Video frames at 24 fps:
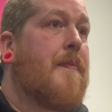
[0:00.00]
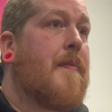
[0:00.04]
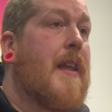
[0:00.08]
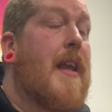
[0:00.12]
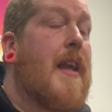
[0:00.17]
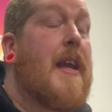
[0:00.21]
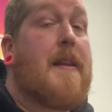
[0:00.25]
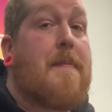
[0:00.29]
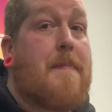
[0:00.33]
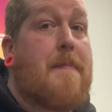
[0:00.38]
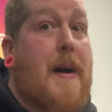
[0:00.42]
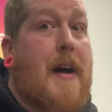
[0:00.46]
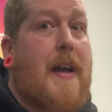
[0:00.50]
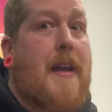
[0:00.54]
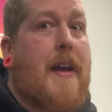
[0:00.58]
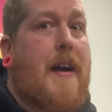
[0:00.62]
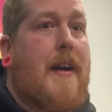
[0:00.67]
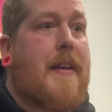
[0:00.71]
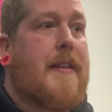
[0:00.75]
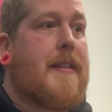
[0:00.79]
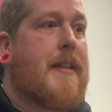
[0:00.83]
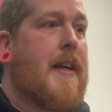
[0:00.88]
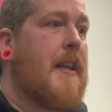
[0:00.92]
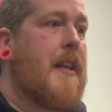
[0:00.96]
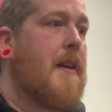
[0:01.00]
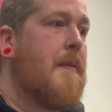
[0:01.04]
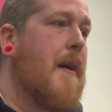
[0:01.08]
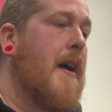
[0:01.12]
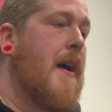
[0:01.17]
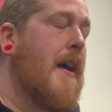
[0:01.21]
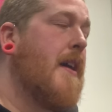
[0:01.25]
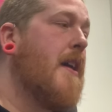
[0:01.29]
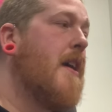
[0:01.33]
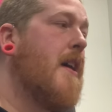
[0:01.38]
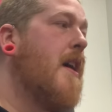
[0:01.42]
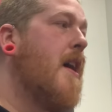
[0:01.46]
in my eyes
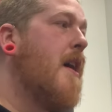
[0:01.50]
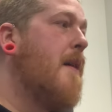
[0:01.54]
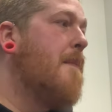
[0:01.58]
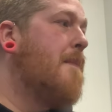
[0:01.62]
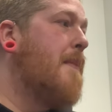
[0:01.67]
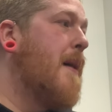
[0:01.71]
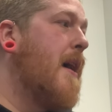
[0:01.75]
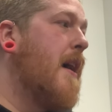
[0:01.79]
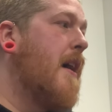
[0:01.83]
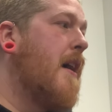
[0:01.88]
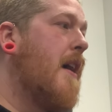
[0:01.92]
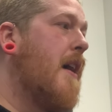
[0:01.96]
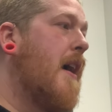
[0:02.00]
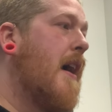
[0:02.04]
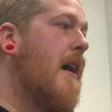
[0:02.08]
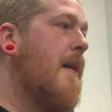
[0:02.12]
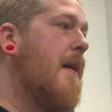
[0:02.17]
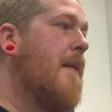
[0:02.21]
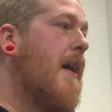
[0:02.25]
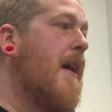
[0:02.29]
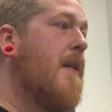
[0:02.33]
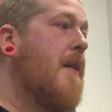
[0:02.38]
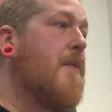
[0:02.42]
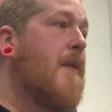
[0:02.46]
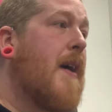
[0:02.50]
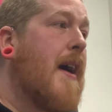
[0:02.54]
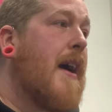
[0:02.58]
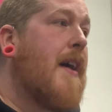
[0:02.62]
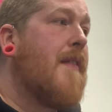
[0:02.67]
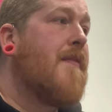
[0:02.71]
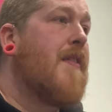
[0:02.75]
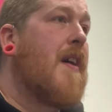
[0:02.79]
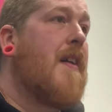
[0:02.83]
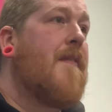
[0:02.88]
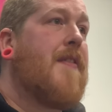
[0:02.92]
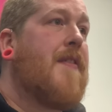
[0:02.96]
anyway. But I will
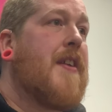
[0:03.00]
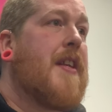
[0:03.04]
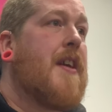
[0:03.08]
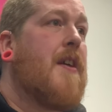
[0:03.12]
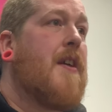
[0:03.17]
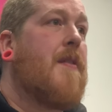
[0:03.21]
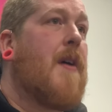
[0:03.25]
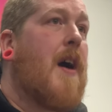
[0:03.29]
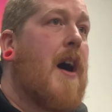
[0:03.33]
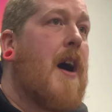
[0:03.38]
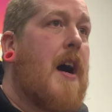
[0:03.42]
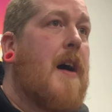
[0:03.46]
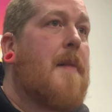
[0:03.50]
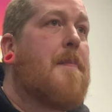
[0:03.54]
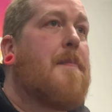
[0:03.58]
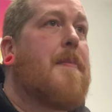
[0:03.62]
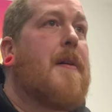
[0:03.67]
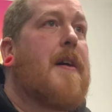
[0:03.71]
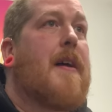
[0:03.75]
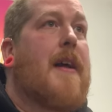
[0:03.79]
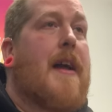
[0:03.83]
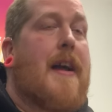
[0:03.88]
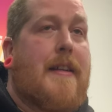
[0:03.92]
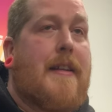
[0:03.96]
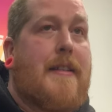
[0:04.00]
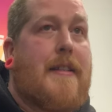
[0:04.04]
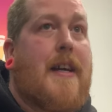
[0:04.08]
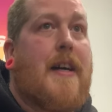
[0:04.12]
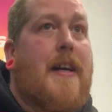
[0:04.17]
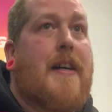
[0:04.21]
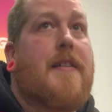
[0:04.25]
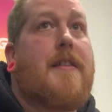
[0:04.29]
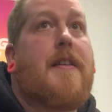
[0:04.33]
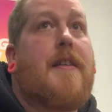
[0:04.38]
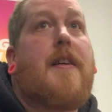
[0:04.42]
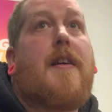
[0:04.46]
have that video up and
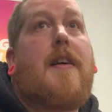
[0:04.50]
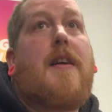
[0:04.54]
done.